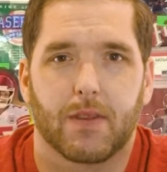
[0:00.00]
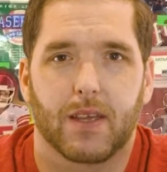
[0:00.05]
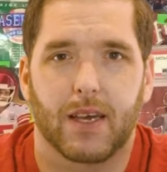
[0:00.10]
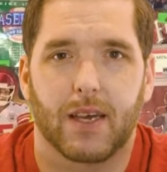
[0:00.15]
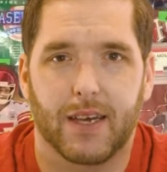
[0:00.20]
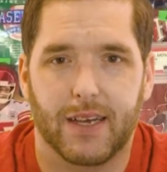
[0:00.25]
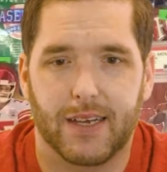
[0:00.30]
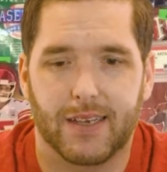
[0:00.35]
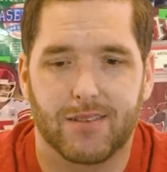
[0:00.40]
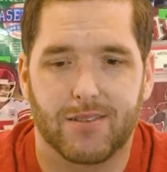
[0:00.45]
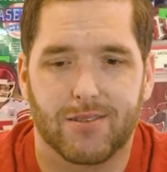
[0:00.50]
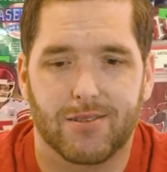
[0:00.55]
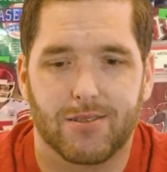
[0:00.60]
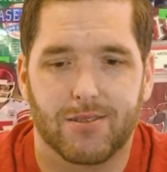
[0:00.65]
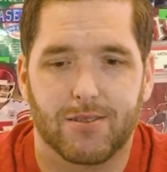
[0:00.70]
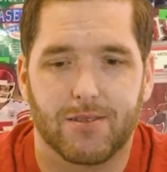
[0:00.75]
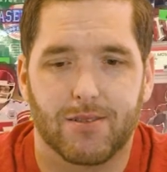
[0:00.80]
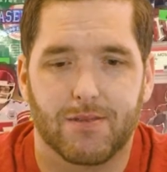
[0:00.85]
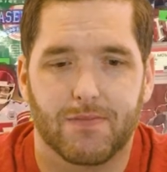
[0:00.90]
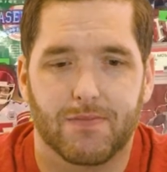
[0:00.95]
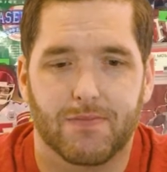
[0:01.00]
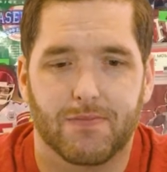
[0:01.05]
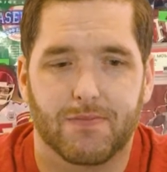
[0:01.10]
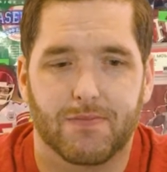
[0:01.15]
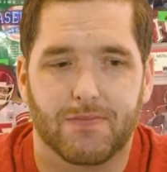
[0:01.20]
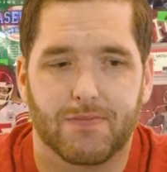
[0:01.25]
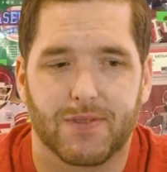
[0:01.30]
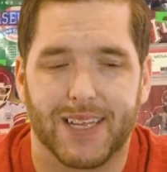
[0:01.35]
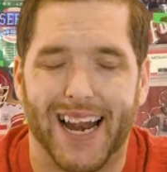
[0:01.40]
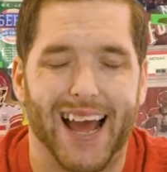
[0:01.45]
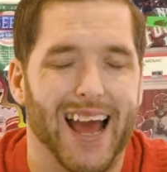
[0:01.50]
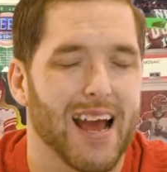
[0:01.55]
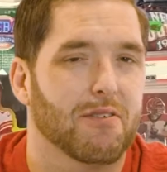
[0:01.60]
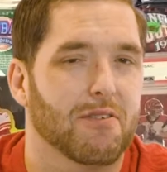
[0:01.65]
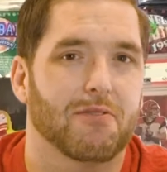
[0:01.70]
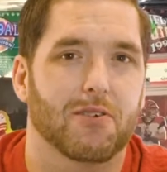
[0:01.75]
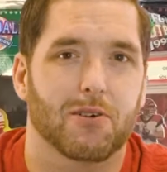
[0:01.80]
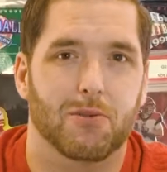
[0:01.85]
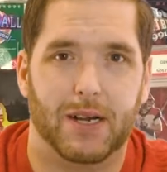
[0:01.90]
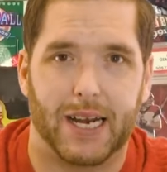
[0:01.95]
is that
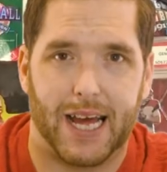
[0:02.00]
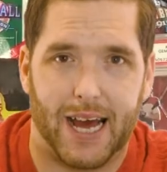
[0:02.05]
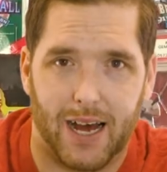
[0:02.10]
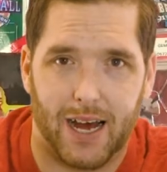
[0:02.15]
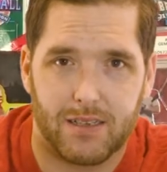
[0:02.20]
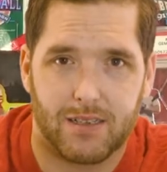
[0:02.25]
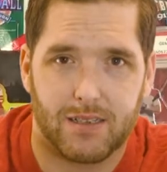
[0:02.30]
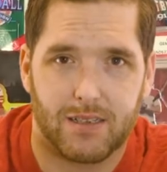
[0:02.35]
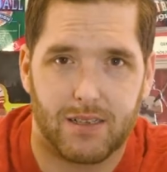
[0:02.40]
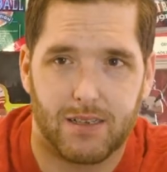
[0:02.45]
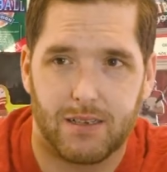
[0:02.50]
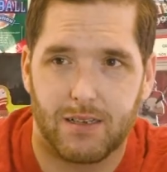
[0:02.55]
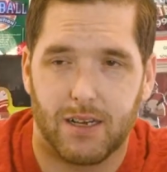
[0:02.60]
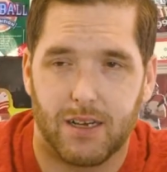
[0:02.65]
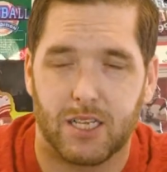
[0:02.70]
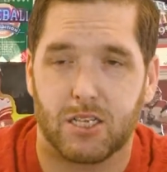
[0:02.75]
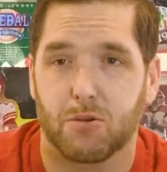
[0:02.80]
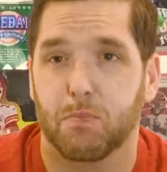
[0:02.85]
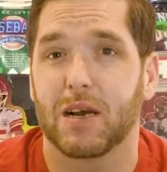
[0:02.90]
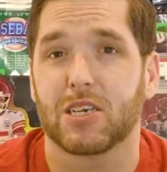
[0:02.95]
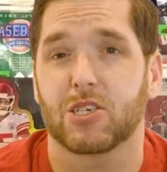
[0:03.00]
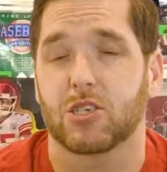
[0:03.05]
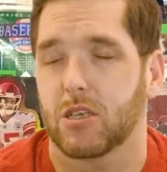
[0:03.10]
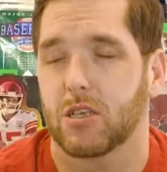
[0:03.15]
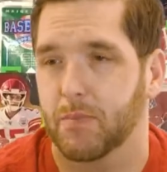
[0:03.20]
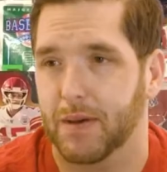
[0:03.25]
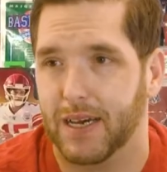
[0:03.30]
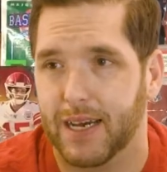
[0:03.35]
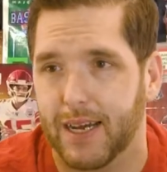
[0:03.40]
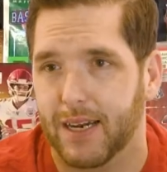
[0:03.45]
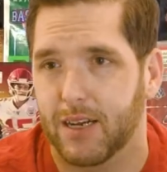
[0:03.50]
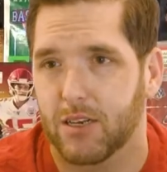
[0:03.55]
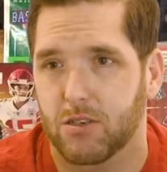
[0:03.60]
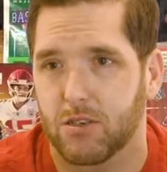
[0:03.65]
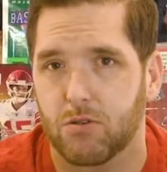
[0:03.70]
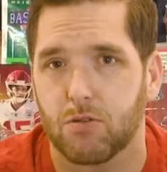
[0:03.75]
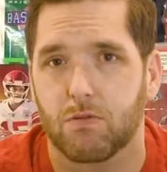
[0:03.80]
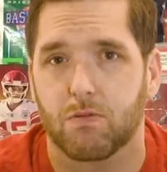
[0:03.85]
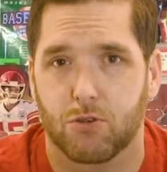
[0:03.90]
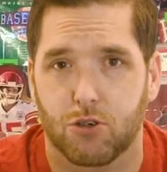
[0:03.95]
everyone asks, especially beginners
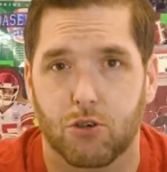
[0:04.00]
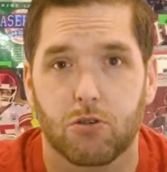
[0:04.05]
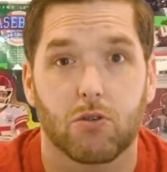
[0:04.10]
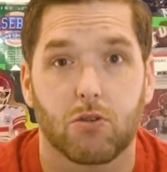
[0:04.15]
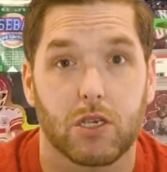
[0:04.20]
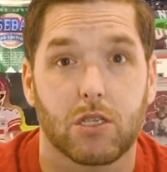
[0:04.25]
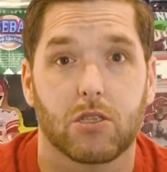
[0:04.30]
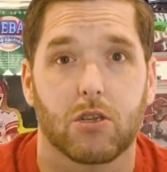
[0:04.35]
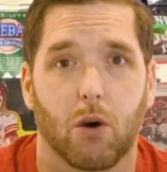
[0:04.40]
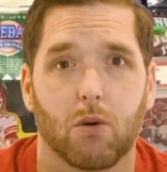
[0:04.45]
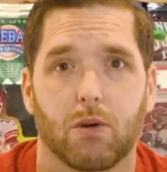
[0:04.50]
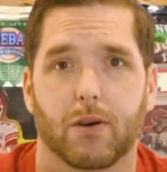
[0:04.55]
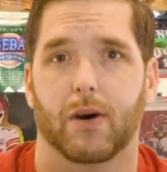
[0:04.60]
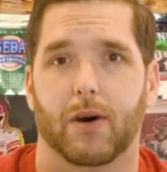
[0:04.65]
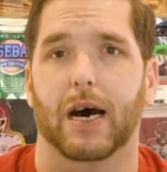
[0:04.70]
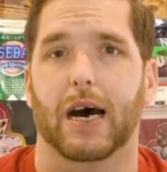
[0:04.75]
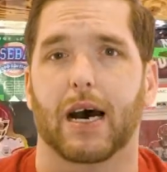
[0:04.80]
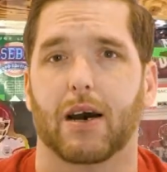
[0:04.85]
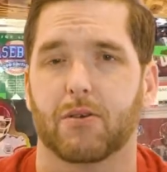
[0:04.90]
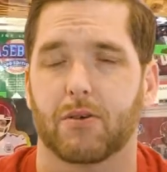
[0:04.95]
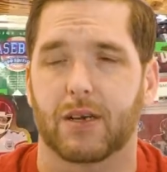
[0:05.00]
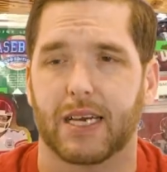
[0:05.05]
who truly don't know how to